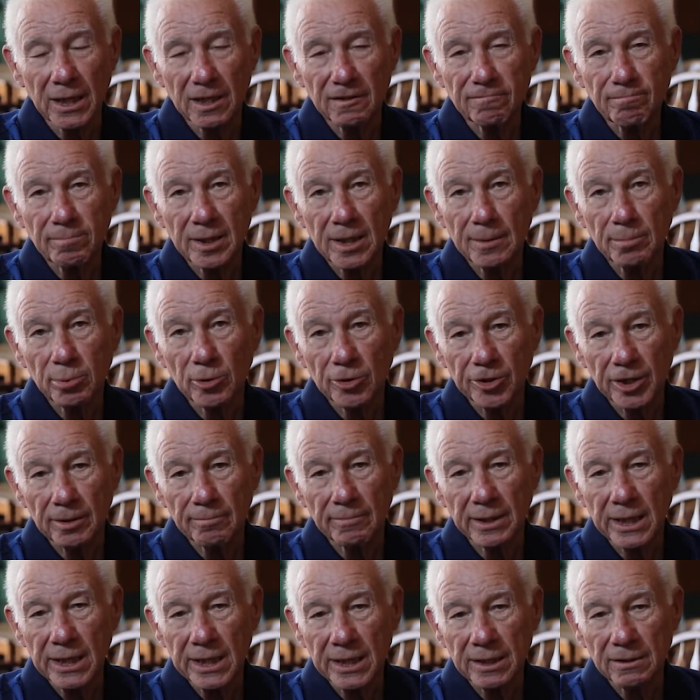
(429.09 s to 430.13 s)
of people that
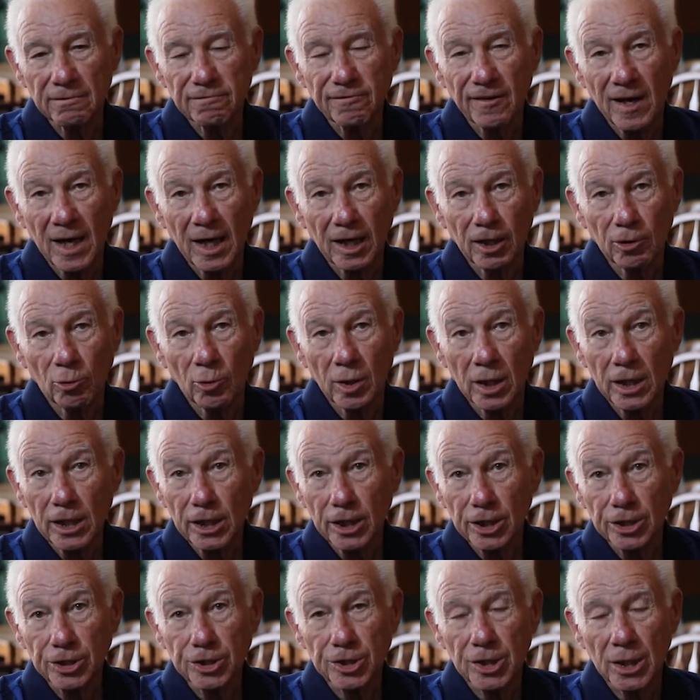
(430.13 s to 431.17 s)
began to follow
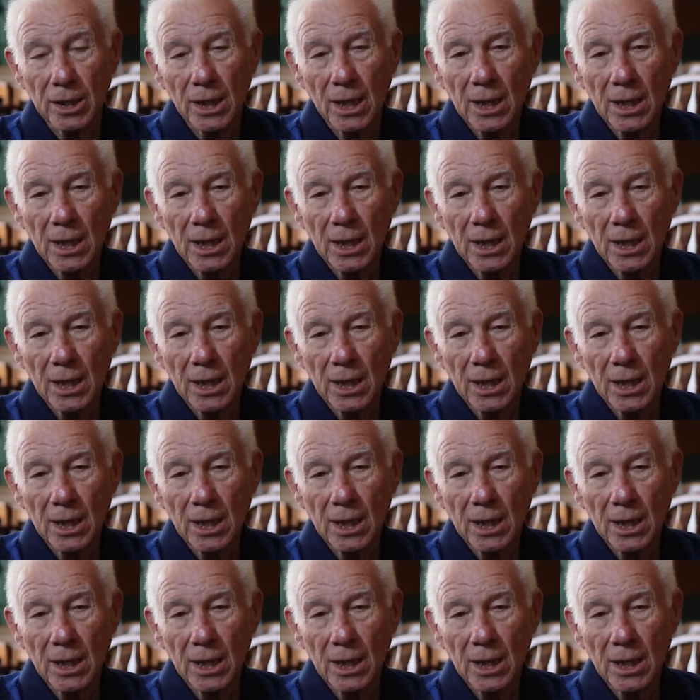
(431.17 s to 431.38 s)
us